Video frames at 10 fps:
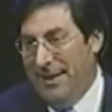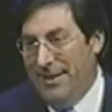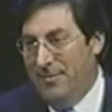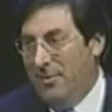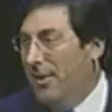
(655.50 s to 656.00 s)

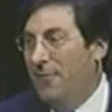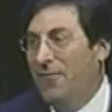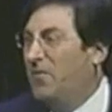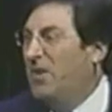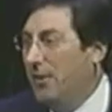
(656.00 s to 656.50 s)
And yeah,
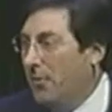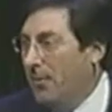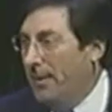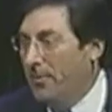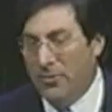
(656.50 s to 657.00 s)

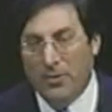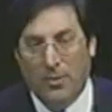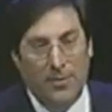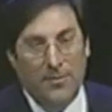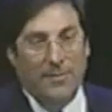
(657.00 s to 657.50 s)
1,500 people.
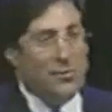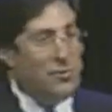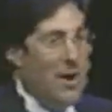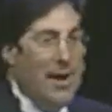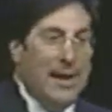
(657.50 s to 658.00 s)
So
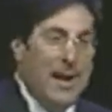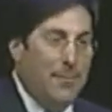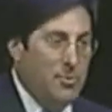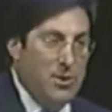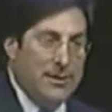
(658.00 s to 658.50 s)
they're trying,
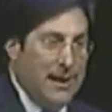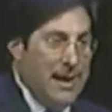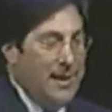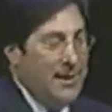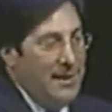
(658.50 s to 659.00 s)
and I'm
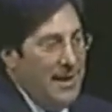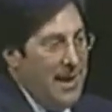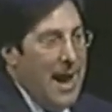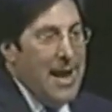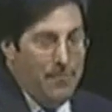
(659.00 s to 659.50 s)
objecting. And I,
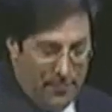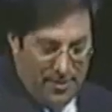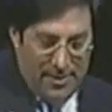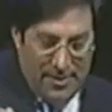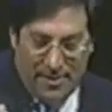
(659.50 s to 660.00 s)
I,
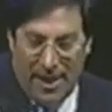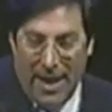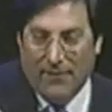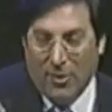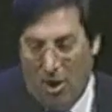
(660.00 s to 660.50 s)
am,
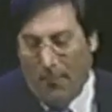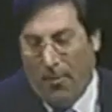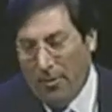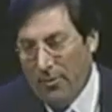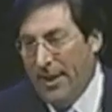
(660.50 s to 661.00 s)
I have a
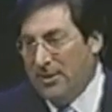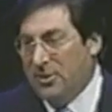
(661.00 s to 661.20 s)
law partner